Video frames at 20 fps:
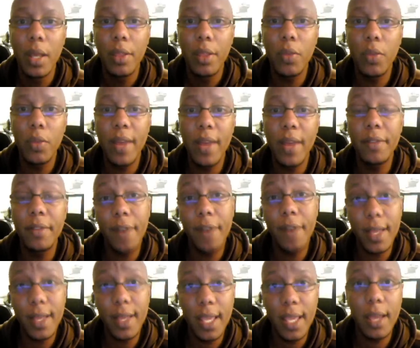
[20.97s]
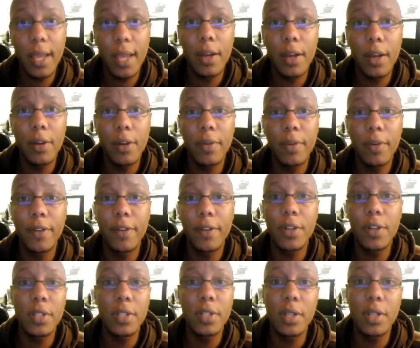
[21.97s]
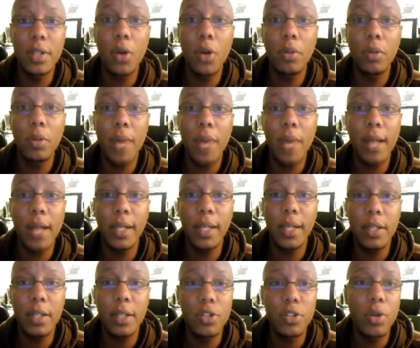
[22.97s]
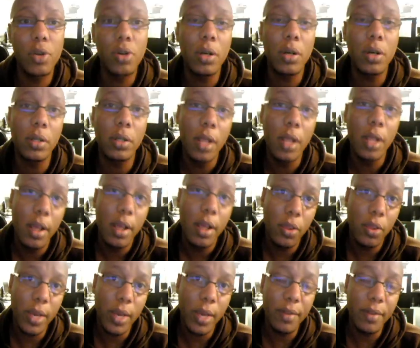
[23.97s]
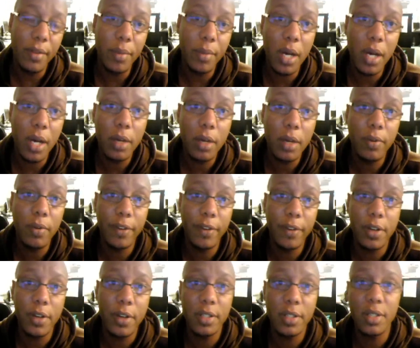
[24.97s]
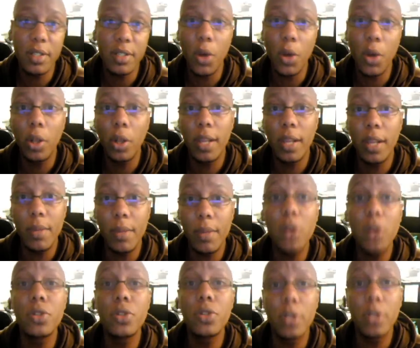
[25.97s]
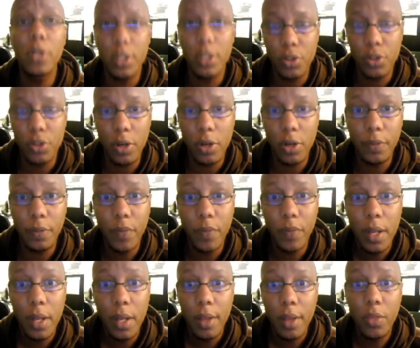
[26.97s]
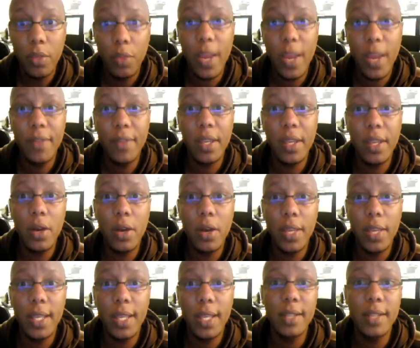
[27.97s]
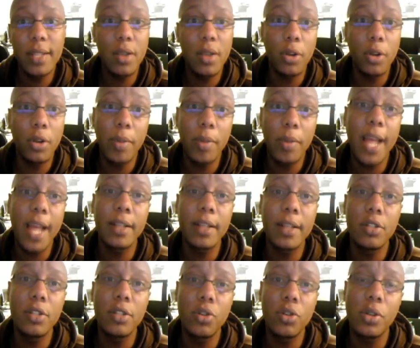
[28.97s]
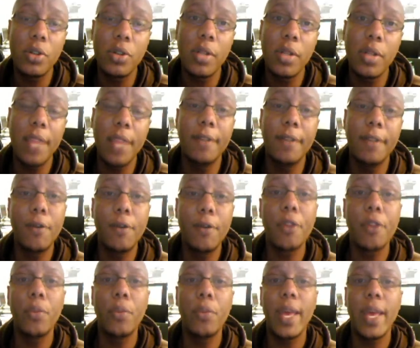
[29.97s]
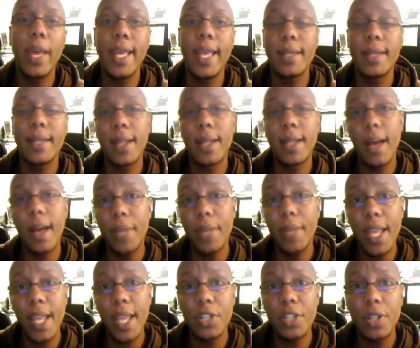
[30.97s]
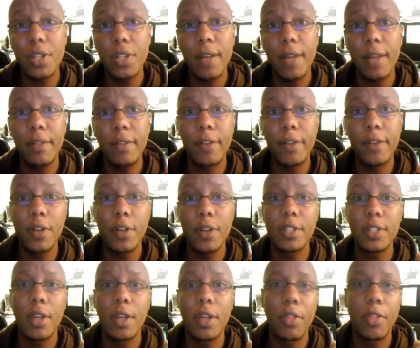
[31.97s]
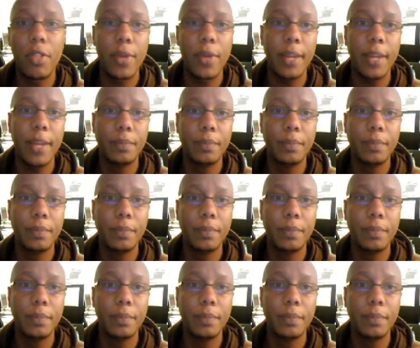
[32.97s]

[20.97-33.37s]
The way of the fakir refers to total bodily control. The way of the monk refers to total emotional control. The way of the yogi is total mind control, and the 4th way is a combination of the first 3.